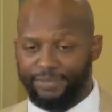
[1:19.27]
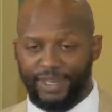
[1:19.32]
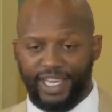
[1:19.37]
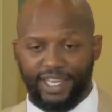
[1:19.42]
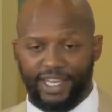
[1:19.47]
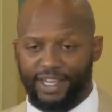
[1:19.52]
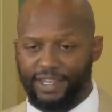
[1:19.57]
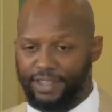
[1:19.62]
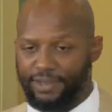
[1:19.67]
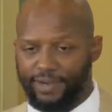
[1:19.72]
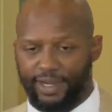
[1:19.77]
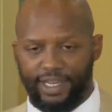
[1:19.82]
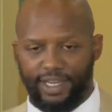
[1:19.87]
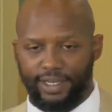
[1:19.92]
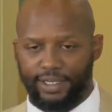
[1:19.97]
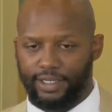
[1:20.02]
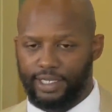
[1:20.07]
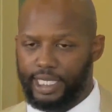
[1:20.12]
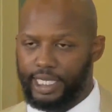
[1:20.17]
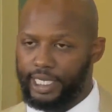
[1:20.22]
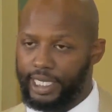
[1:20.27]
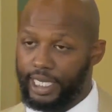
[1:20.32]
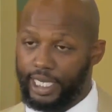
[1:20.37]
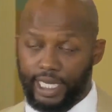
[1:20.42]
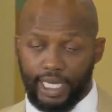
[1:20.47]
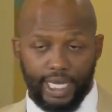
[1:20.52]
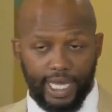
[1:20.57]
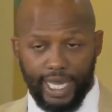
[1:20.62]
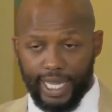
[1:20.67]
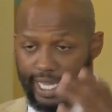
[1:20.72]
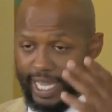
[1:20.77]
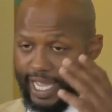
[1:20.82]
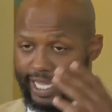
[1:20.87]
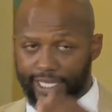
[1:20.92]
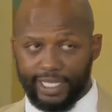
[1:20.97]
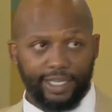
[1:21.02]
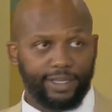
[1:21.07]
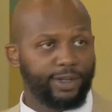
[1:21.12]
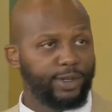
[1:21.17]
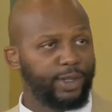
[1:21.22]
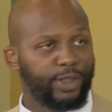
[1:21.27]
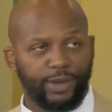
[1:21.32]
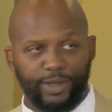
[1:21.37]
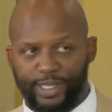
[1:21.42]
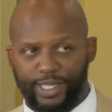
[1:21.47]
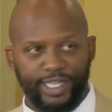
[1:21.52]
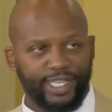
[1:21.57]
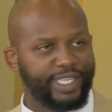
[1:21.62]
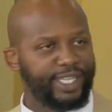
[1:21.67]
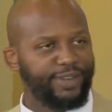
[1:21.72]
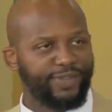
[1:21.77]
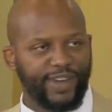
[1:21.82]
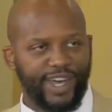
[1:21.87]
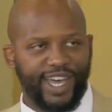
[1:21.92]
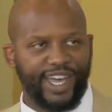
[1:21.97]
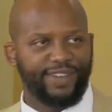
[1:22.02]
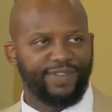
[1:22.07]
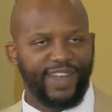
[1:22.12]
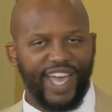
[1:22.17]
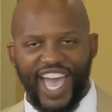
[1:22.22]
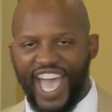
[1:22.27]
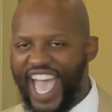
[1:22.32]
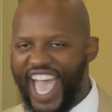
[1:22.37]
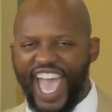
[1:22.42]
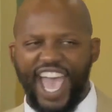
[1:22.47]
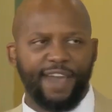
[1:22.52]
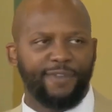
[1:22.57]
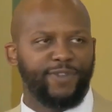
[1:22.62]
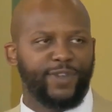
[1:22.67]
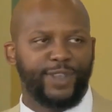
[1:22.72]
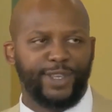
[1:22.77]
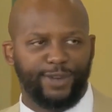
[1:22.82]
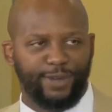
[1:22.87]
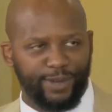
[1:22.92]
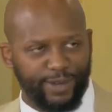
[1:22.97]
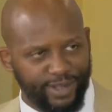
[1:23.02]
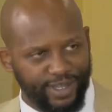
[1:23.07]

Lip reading: make it to 300, I got to go to 365. I have to.